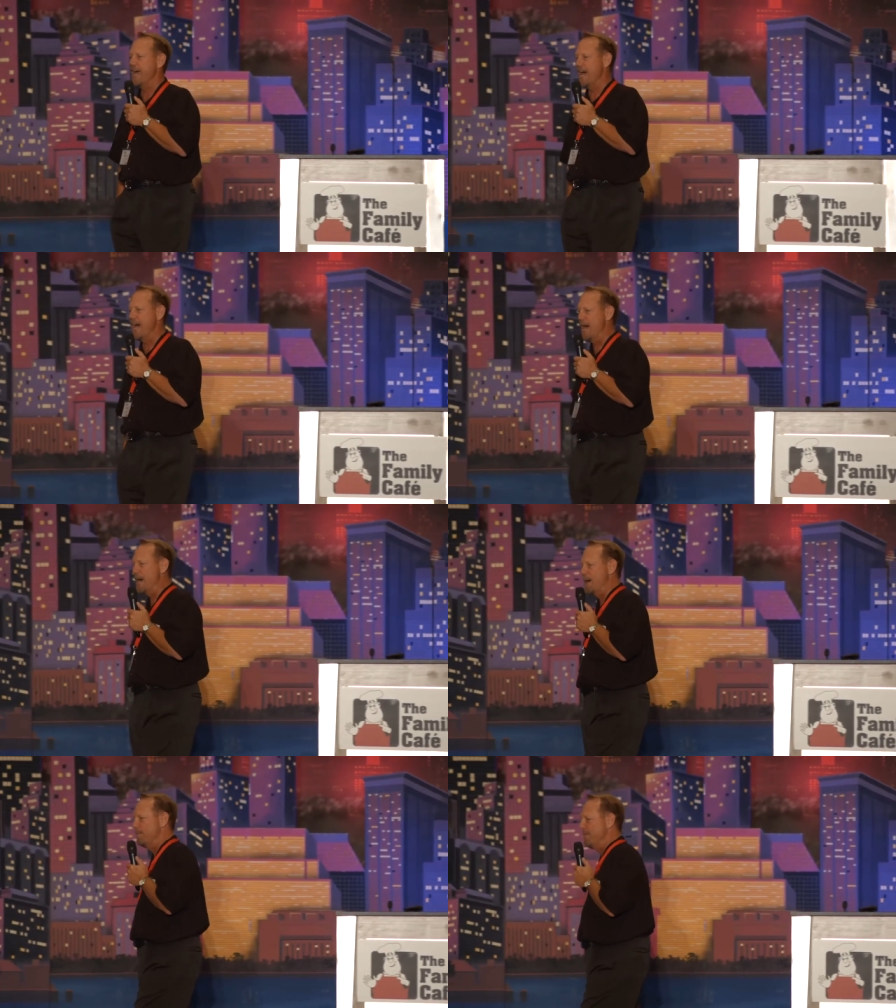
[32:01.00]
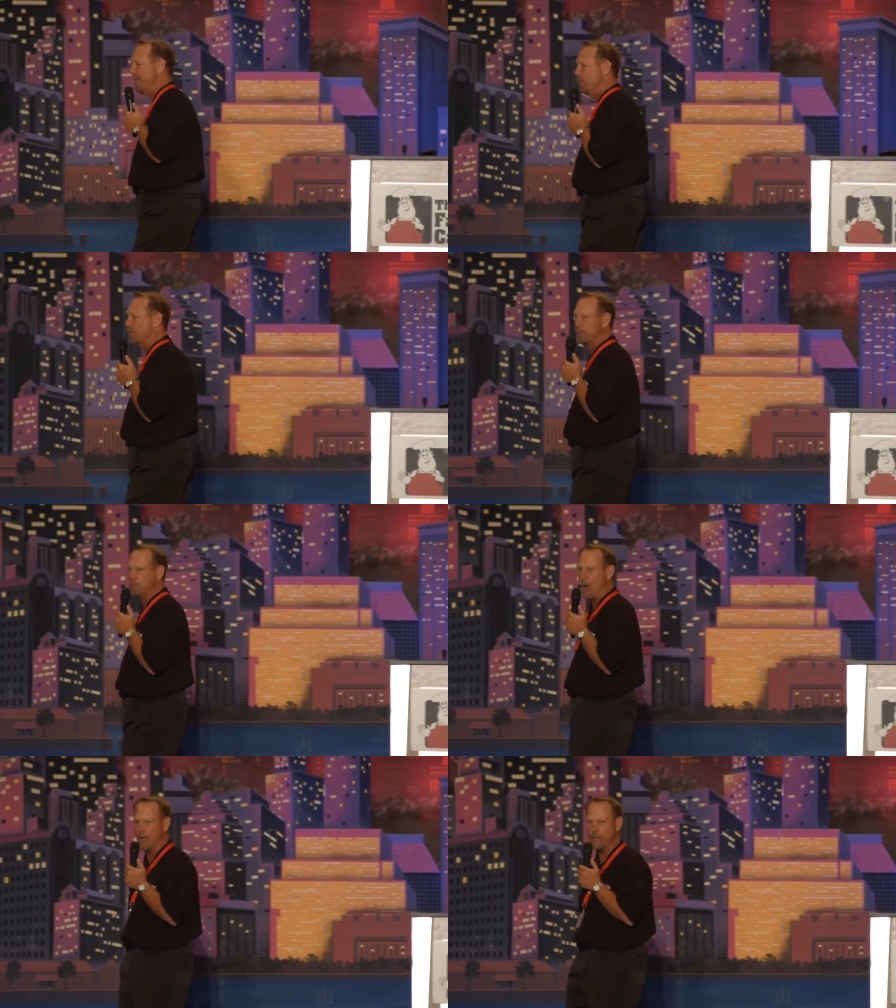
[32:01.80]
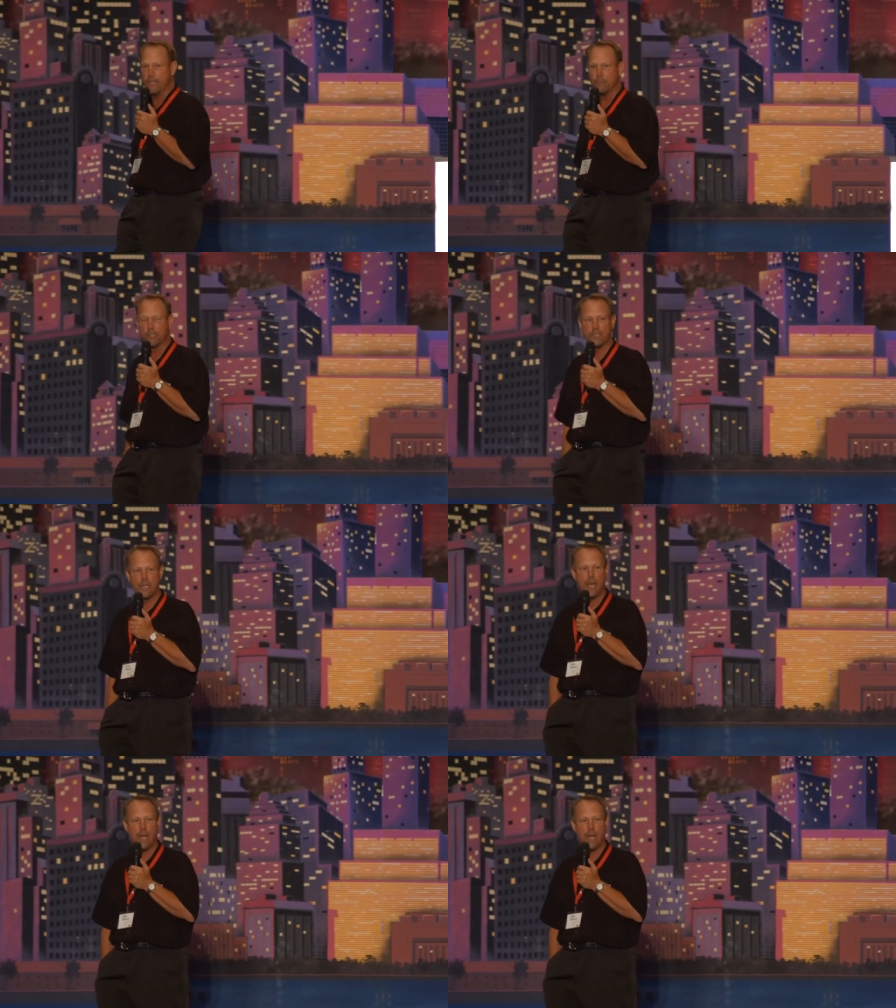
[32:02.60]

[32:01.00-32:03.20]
Um, he was smart. He was